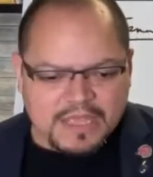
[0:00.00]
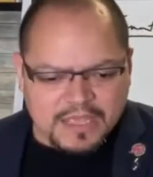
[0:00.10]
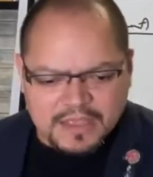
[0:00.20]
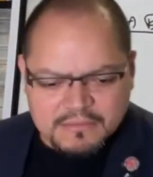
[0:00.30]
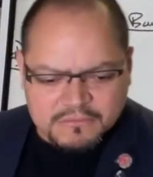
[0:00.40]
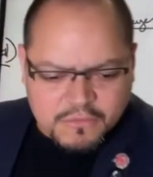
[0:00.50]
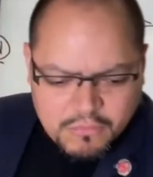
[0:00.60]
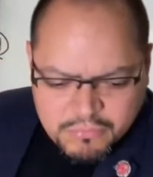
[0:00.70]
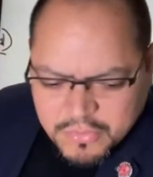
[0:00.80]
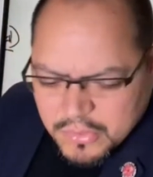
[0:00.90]
And
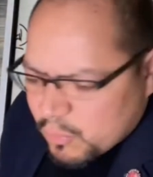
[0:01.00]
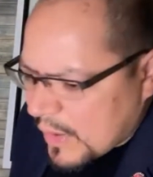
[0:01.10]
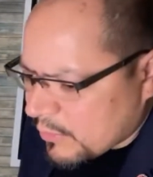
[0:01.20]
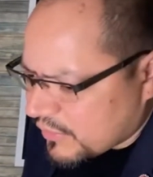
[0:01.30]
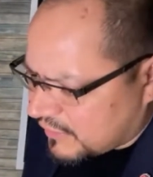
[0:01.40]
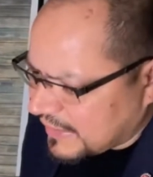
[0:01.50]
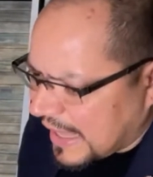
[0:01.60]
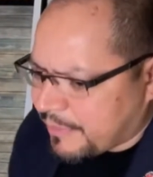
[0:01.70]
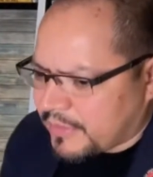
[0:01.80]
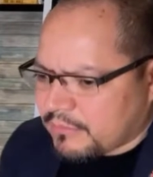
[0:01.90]
so when would this
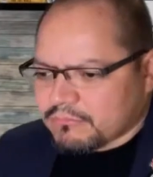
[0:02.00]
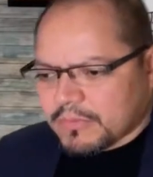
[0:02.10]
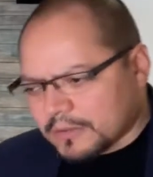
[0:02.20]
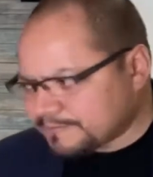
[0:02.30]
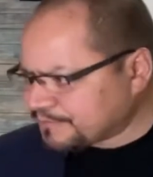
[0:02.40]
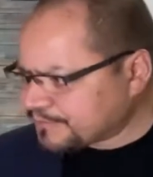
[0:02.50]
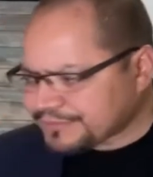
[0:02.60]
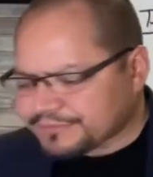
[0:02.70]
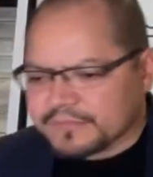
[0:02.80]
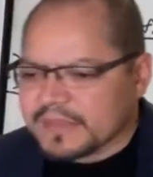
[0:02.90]
happen? Well,
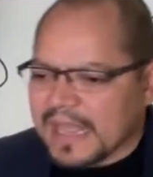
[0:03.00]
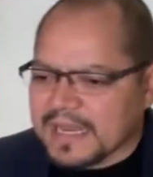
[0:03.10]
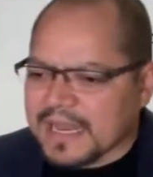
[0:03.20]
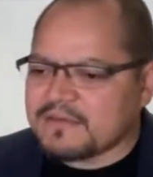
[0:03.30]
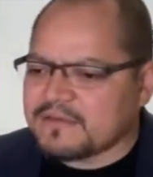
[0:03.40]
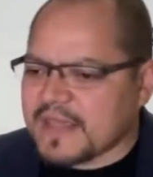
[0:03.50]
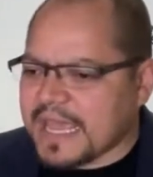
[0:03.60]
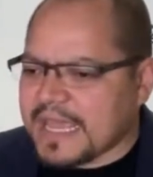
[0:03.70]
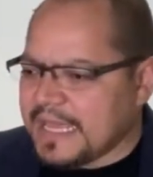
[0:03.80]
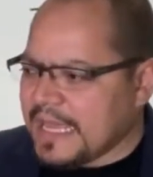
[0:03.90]
let's
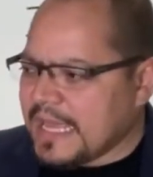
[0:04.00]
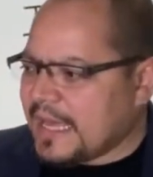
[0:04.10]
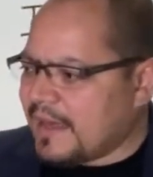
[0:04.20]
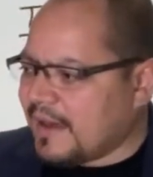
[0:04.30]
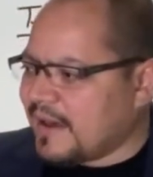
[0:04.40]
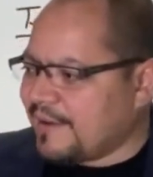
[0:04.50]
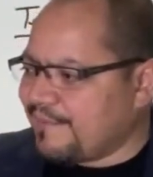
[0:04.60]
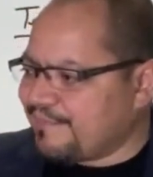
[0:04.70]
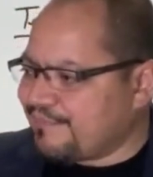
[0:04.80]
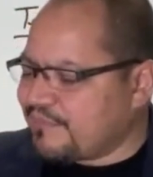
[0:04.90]
say
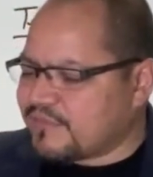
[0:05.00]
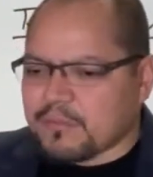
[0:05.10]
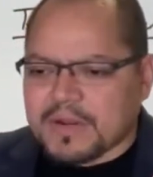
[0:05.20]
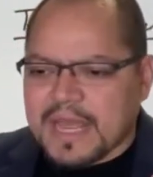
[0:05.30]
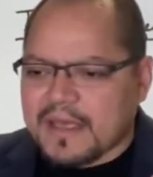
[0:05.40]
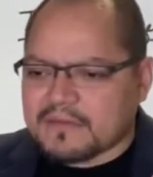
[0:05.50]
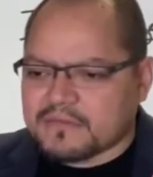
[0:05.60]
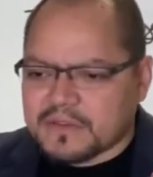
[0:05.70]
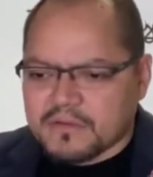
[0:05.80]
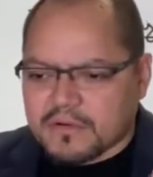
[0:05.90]
someone has
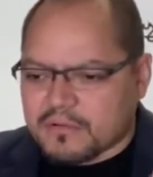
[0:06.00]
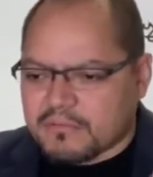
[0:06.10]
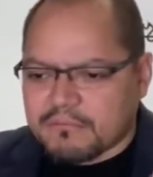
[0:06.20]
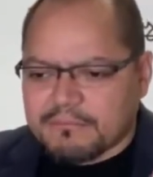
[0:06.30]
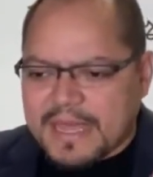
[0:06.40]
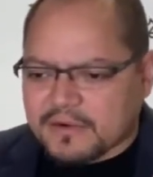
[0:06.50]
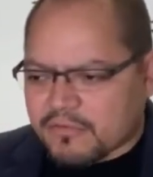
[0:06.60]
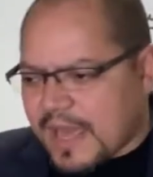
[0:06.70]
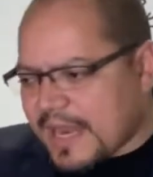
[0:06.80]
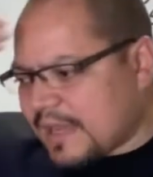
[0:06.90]
either bad
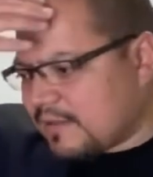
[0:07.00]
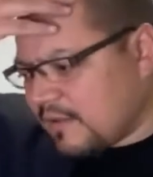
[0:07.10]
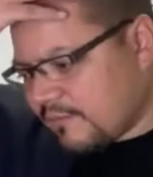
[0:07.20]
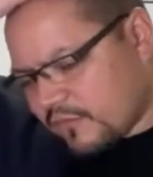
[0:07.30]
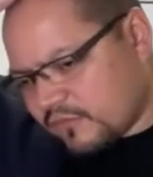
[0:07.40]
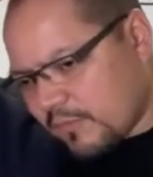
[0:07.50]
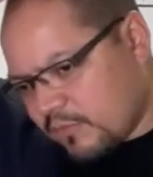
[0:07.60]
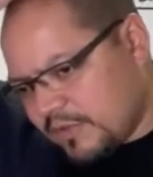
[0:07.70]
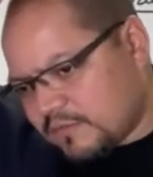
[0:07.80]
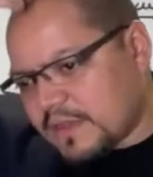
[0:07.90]
credit for some
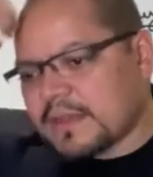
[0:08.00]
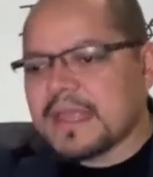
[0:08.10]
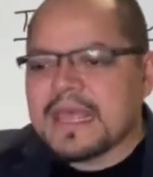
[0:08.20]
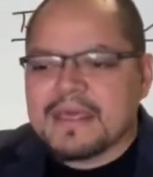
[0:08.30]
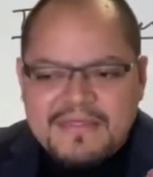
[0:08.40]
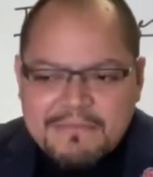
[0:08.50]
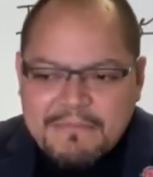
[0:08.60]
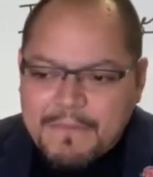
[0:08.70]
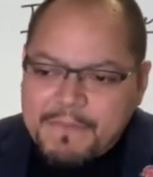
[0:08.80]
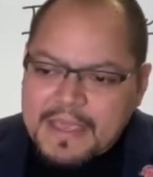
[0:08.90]
reason. They
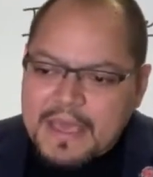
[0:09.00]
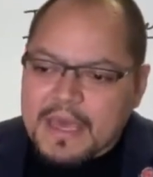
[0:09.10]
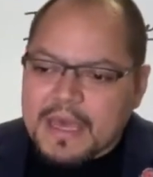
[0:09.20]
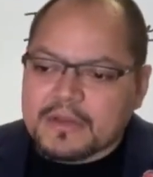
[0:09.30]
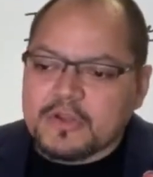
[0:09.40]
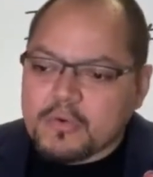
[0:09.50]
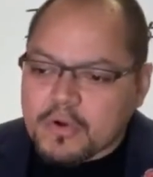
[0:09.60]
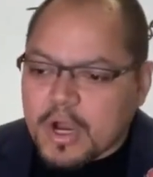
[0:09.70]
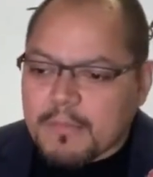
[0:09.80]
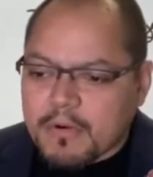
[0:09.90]
may be a
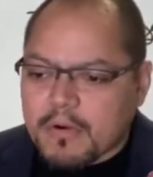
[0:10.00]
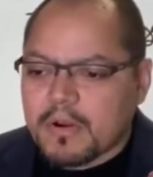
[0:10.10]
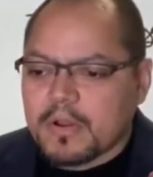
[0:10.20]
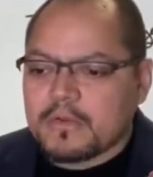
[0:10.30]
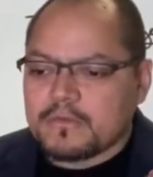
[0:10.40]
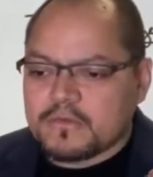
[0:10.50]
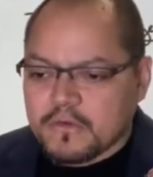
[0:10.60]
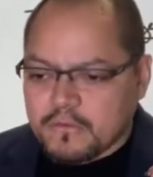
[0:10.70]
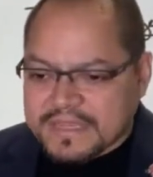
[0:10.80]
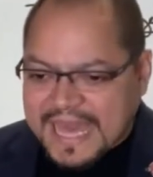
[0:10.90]
newcomer
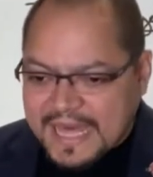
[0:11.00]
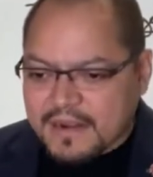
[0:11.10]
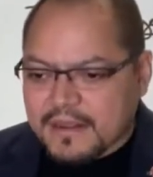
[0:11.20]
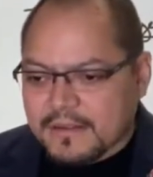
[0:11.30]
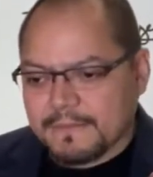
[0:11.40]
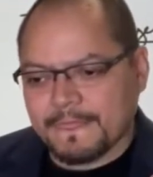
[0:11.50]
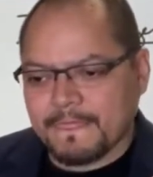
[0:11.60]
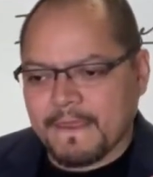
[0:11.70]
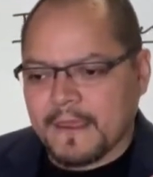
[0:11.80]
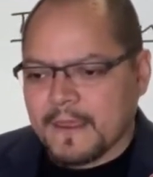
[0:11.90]
to Canada.
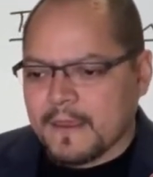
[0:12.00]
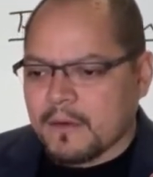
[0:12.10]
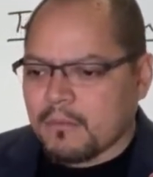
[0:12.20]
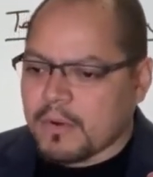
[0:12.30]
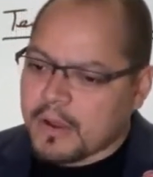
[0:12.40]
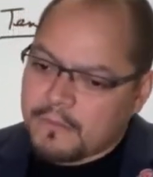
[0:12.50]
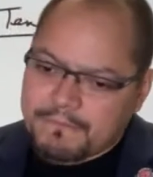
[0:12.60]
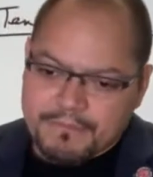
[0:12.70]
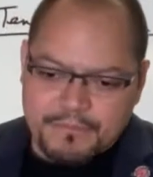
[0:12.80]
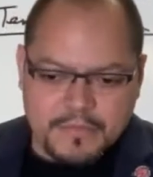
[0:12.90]
Well,
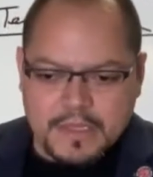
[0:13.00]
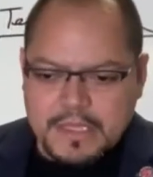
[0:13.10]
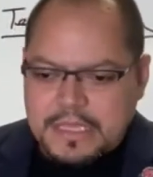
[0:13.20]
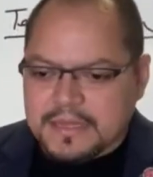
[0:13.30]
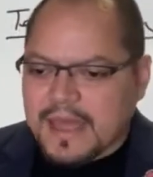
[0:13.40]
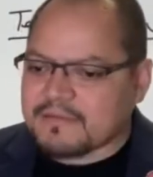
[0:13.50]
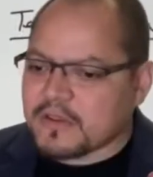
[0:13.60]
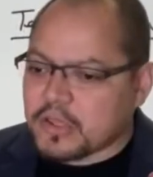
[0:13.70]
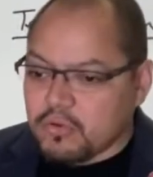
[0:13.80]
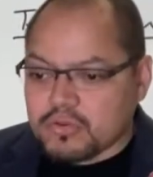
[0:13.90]
that's a
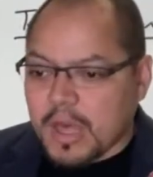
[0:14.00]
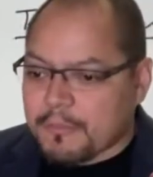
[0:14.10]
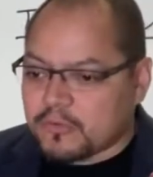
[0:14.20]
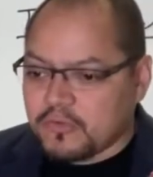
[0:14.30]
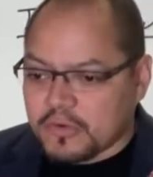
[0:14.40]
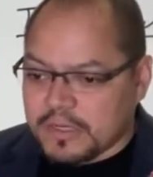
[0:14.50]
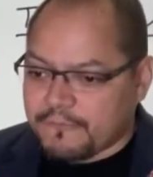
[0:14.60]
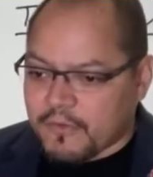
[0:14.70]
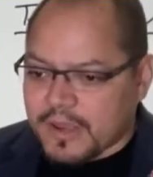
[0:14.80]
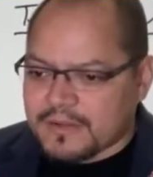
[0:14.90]
huge opportunity
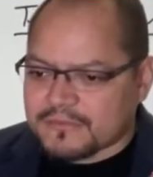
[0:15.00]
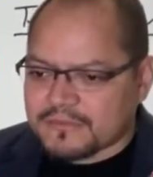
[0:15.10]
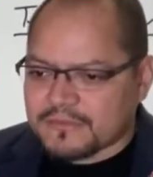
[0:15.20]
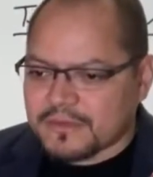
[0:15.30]
for us.